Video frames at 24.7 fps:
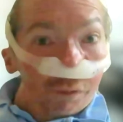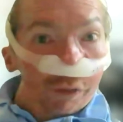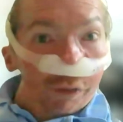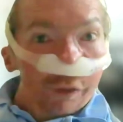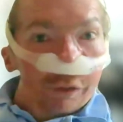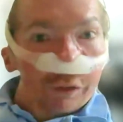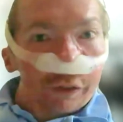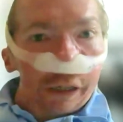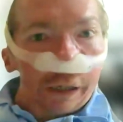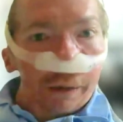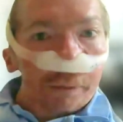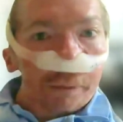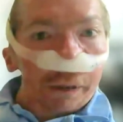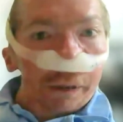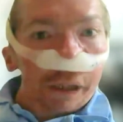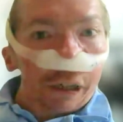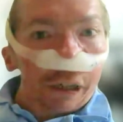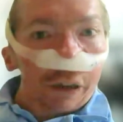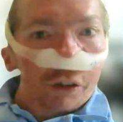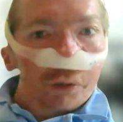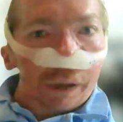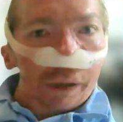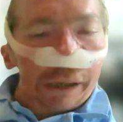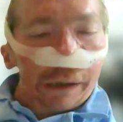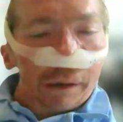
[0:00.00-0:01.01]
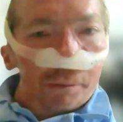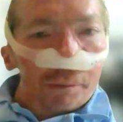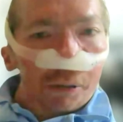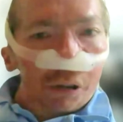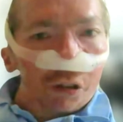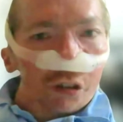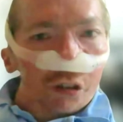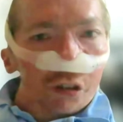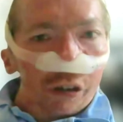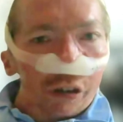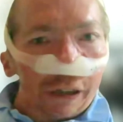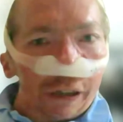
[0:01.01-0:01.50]
15 minutes without
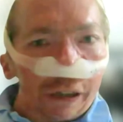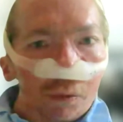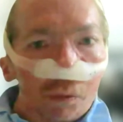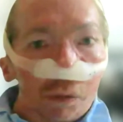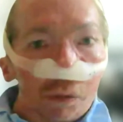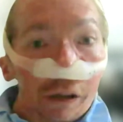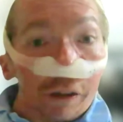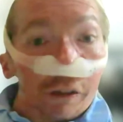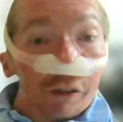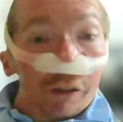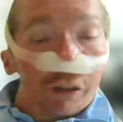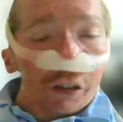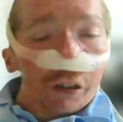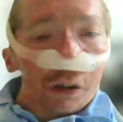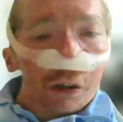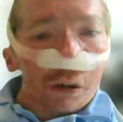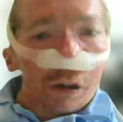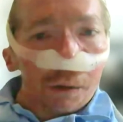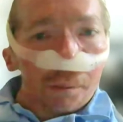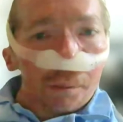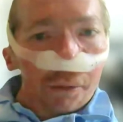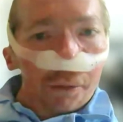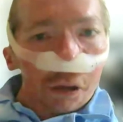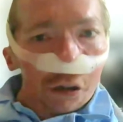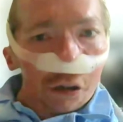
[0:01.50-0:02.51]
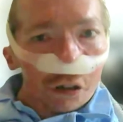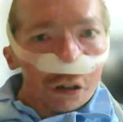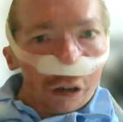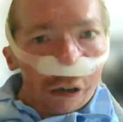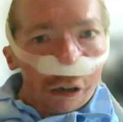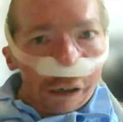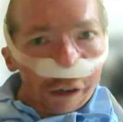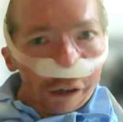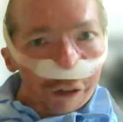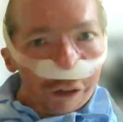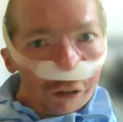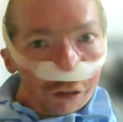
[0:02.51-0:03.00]
mentioning it once, so I
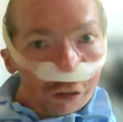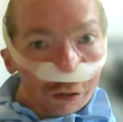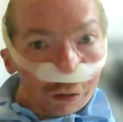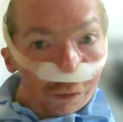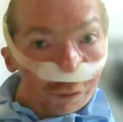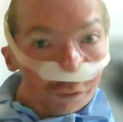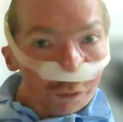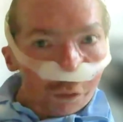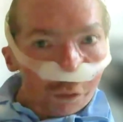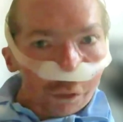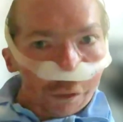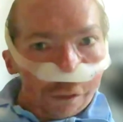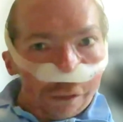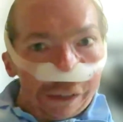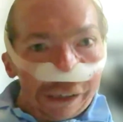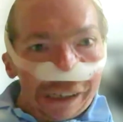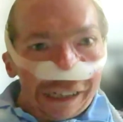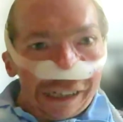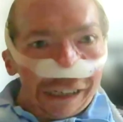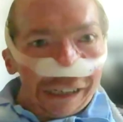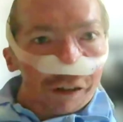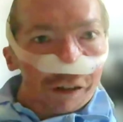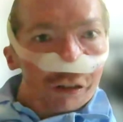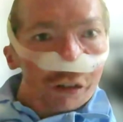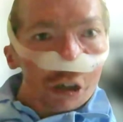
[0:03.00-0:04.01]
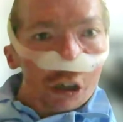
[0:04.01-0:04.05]
apologise for that.